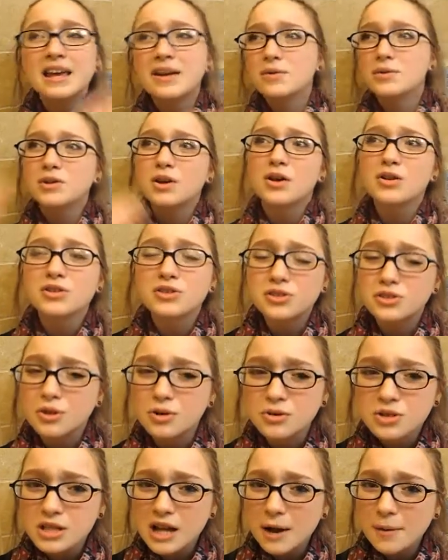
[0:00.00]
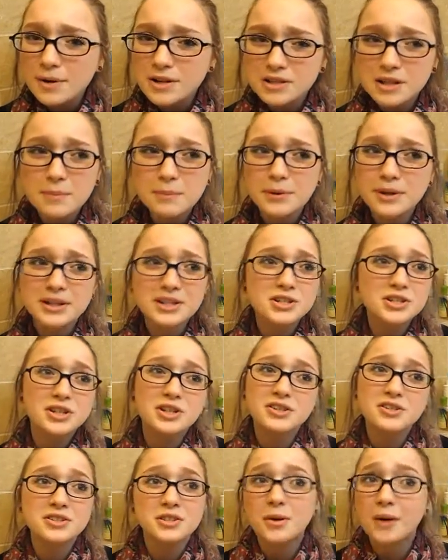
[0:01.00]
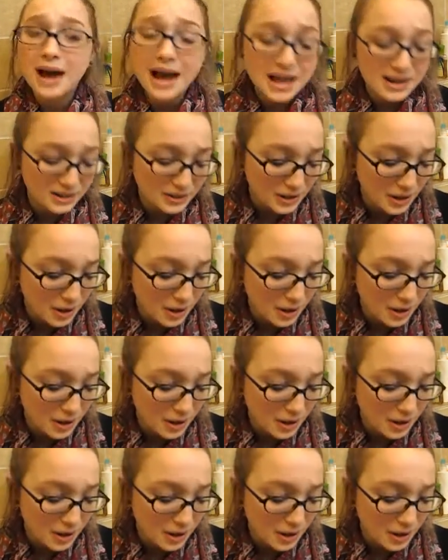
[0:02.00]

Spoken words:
It was called Snow Showers, I'm pretty sure, so I don't